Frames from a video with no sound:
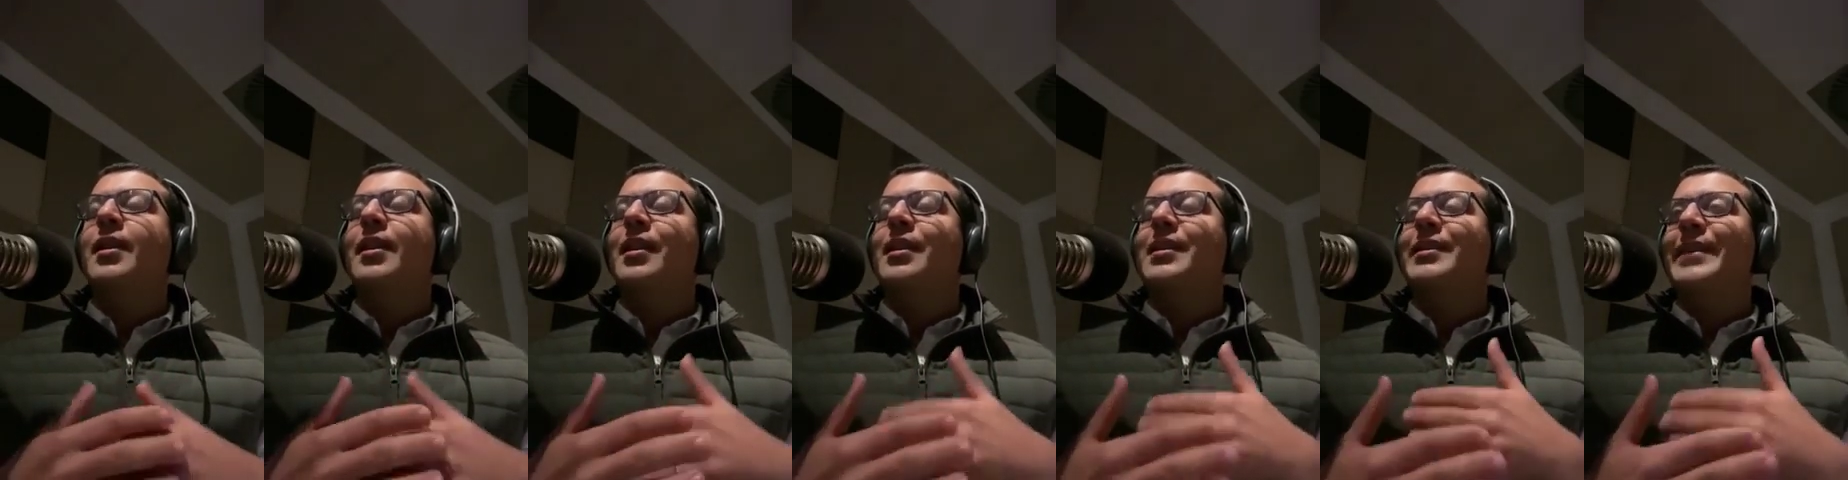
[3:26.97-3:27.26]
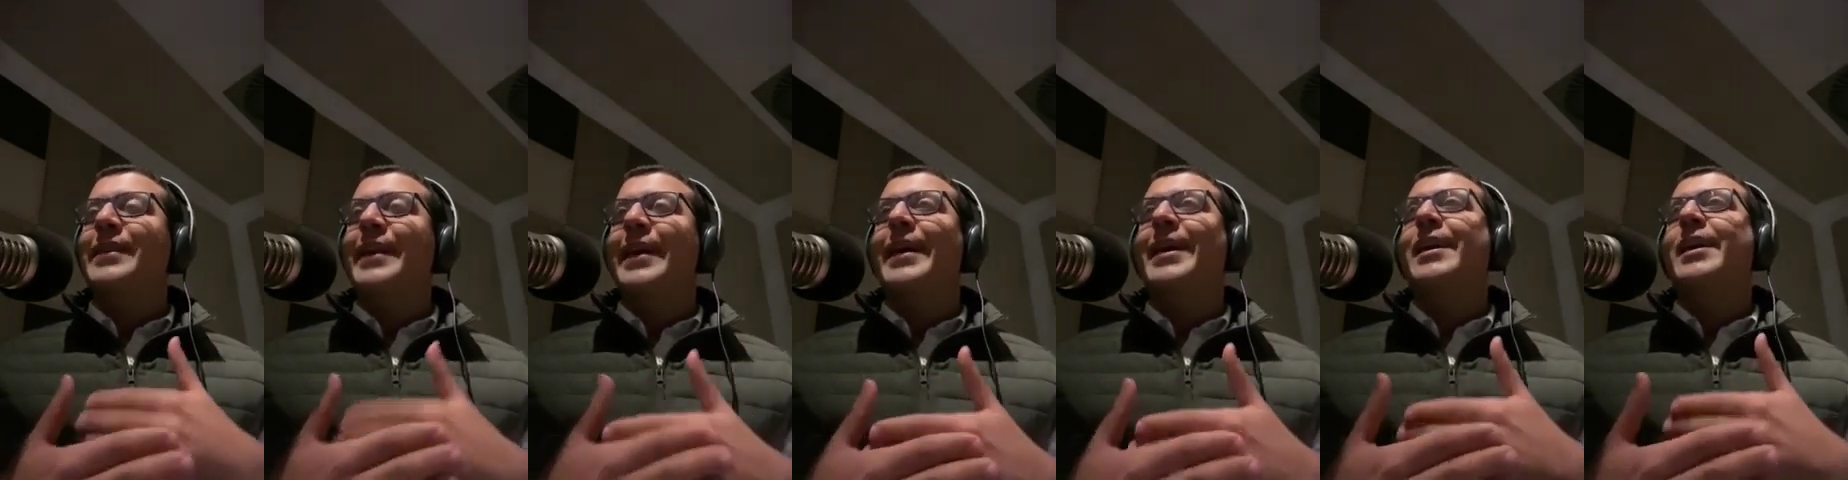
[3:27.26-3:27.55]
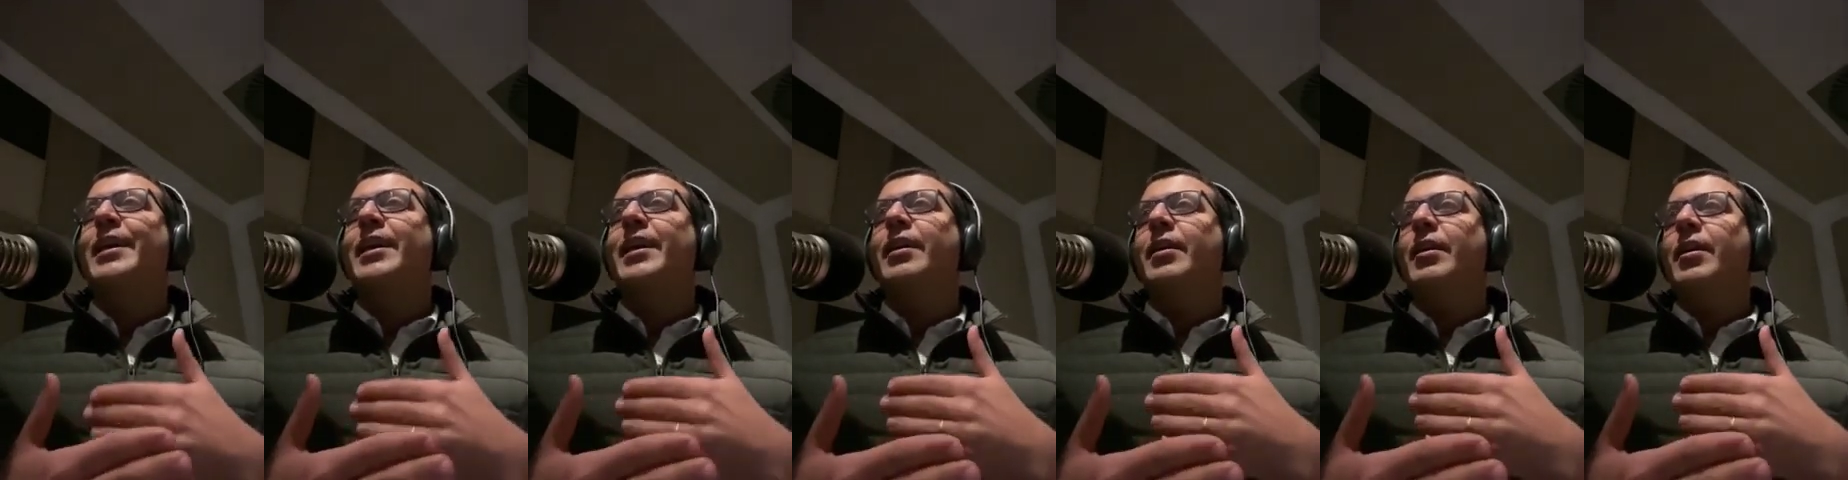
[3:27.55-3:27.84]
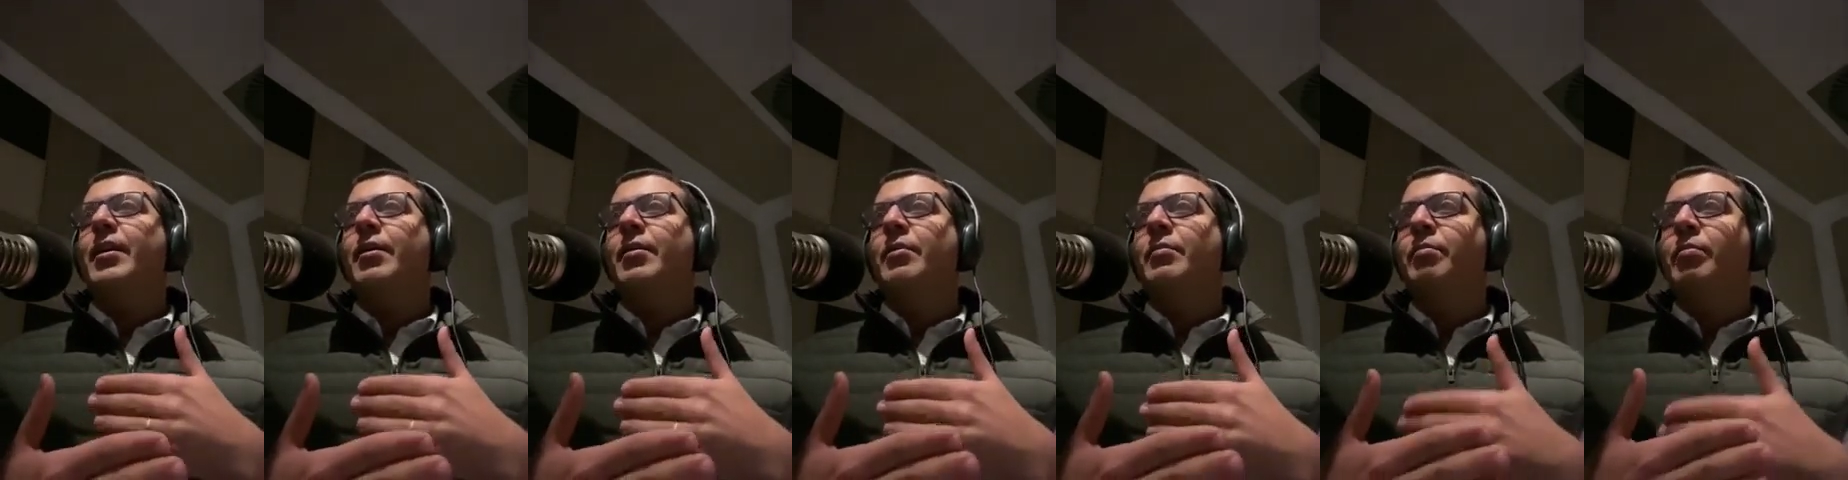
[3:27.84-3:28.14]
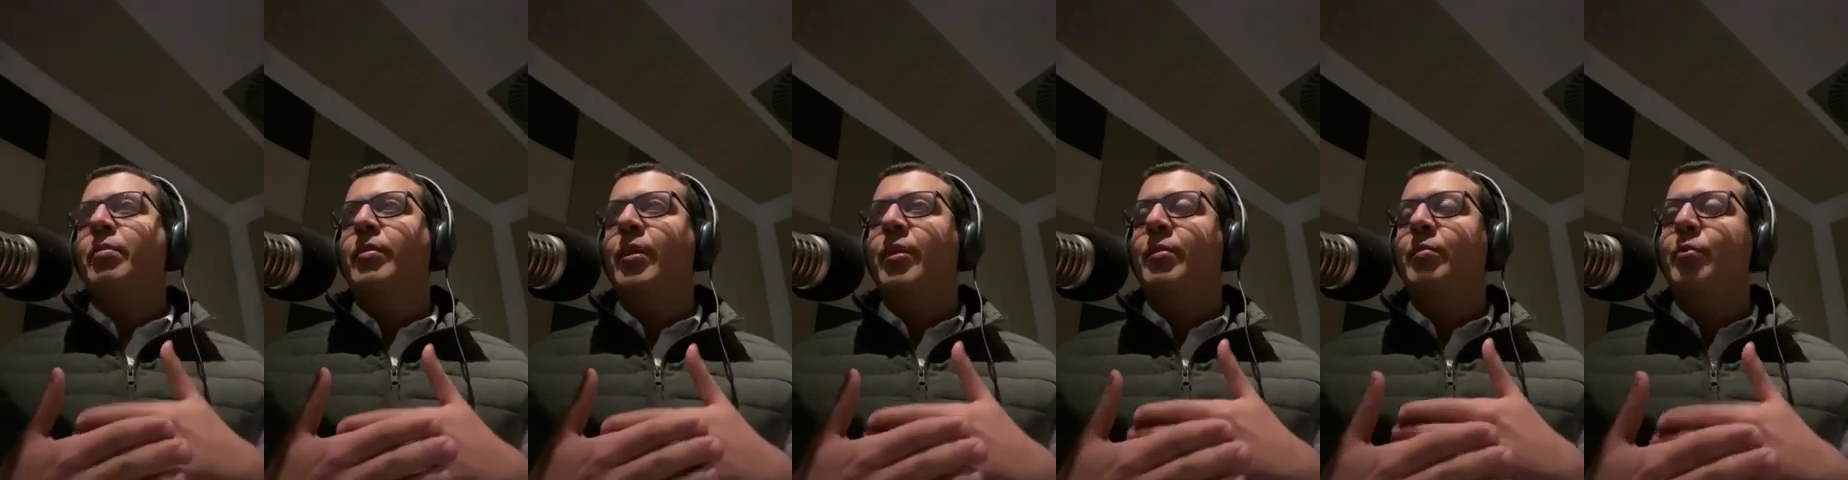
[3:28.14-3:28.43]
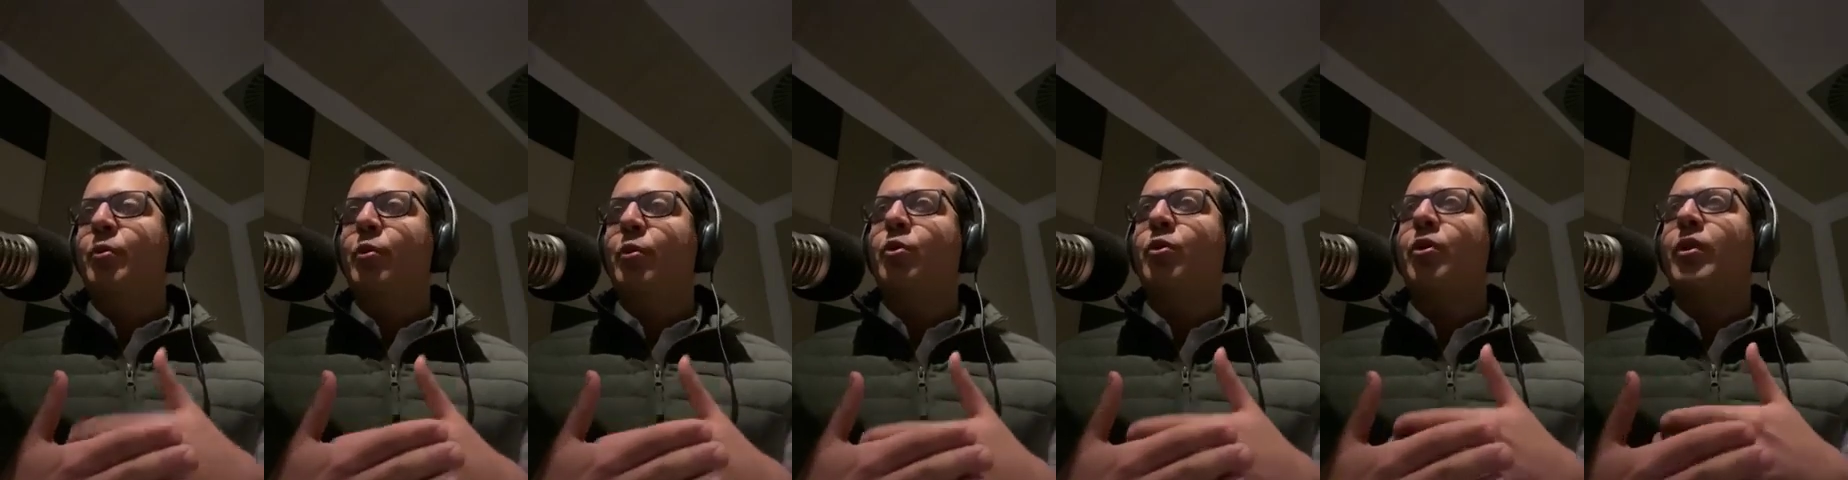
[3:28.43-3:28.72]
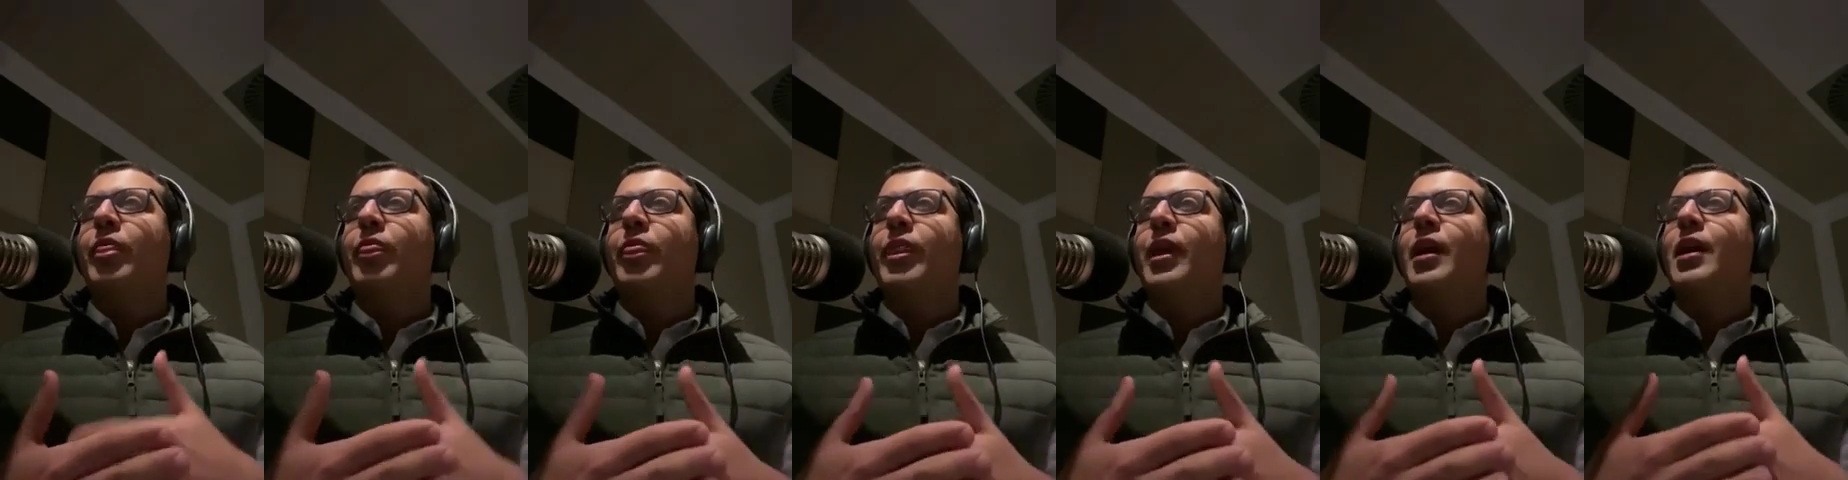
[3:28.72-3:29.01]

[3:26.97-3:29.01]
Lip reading: The second important